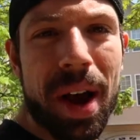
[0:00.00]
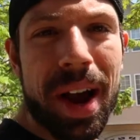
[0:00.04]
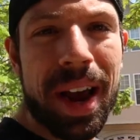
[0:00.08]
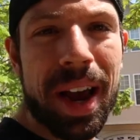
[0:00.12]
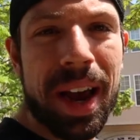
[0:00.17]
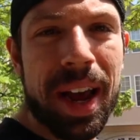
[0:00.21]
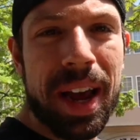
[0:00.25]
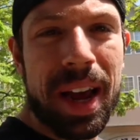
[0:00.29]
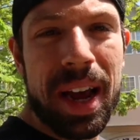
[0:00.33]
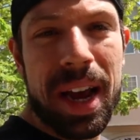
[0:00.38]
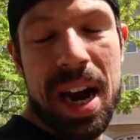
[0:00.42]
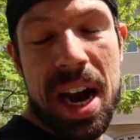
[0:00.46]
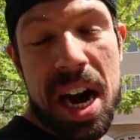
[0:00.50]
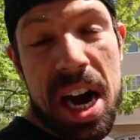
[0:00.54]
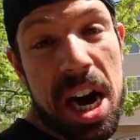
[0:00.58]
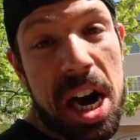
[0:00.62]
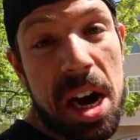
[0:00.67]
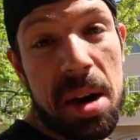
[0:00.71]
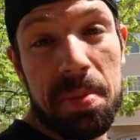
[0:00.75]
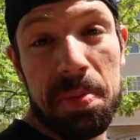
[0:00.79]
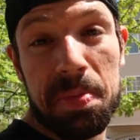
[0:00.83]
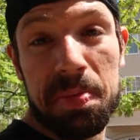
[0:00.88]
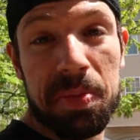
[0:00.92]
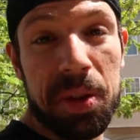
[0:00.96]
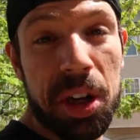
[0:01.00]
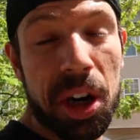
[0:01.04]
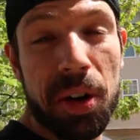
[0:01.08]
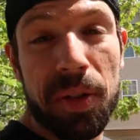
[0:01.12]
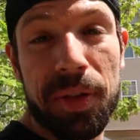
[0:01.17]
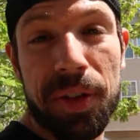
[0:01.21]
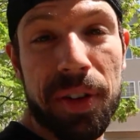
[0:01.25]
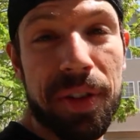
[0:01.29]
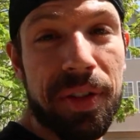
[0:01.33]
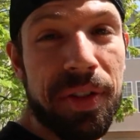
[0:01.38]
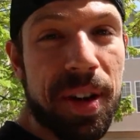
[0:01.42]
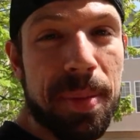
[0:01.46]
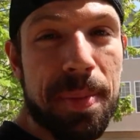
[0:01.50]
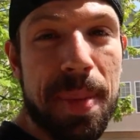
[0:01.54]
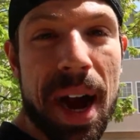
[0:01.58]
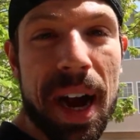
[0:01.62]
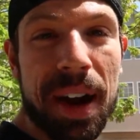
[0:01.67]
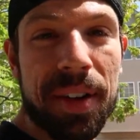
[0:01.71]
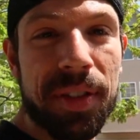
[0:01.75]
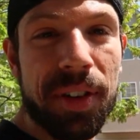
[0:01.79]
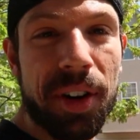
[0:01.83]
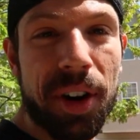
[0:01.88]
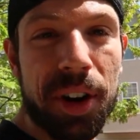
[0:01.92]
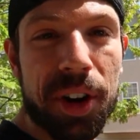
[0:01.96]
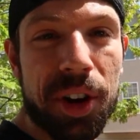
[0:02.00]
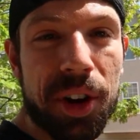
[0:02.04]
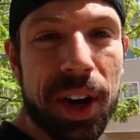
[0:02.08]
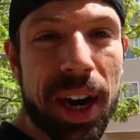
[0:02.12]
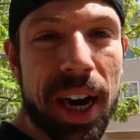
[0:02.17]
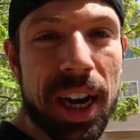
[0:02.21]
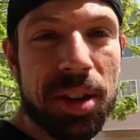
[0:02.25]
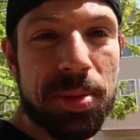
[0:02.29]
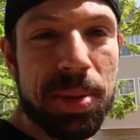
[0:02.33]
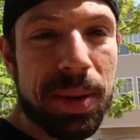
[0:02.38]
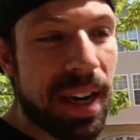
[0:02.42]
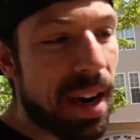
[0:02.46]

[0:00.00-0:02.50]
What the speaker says: way, you know, for feedback for all you guys.